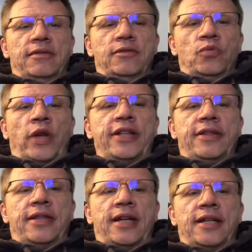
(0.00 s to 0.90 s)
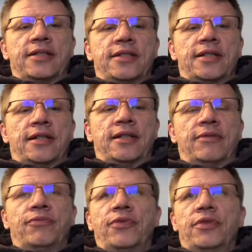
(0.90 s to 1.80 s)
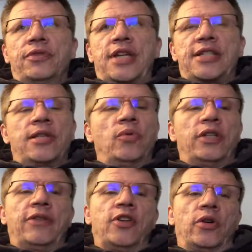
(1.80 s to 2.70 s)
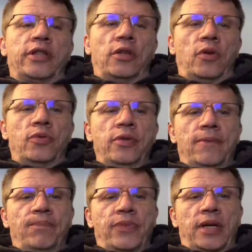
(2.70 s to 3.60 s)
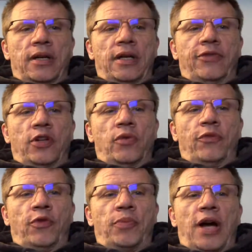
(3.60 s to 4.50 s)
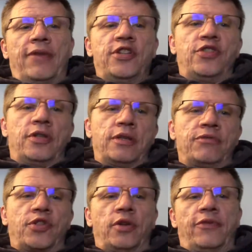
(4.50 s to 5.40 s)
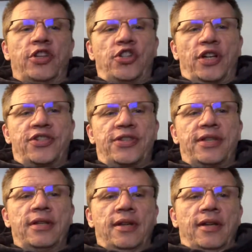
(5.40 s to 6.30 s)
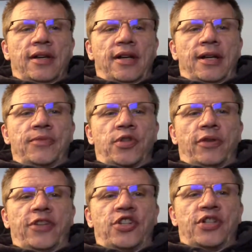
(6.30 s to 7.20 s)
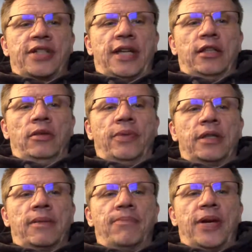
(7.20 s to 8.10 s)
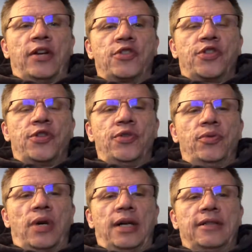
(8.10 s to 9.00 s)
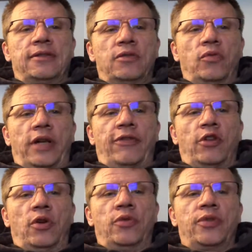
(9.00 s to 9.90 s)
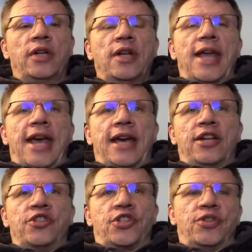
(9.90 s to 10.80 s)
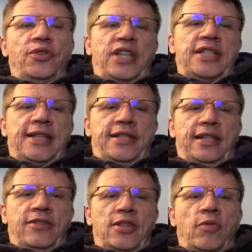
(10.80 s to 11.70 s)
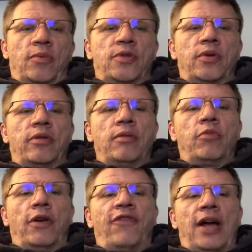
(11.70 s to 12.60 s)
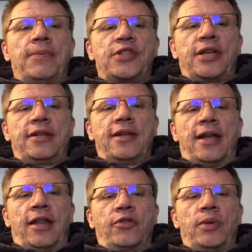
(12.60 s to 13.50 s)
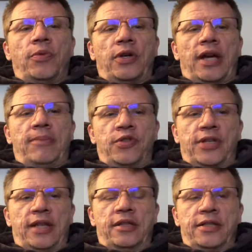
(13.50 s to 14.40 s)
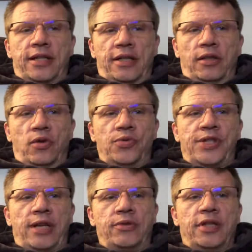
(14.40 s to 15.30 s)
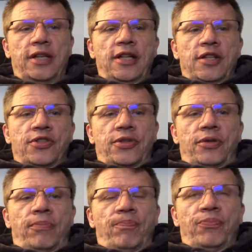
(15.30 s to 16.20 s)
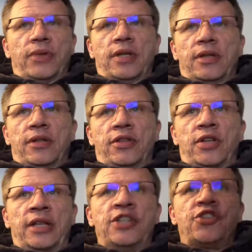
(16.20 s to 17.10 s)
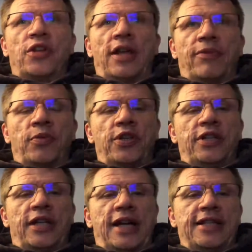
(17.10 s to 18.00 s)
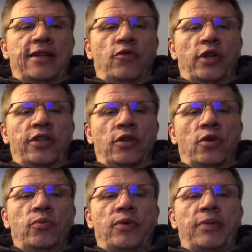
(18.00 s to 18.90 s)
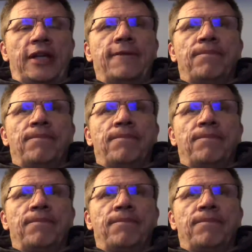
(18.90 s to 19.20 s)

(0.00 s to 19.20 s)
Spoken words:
rate that Tesla will give you on the loan. If you're going for private, you can sort of adjust that a little bit compared to whatever loan. And just note that Tesla gives somewhere between 3.5% and 3.9% loans out. So at least you'll have a pretty good idea of what your loan would be.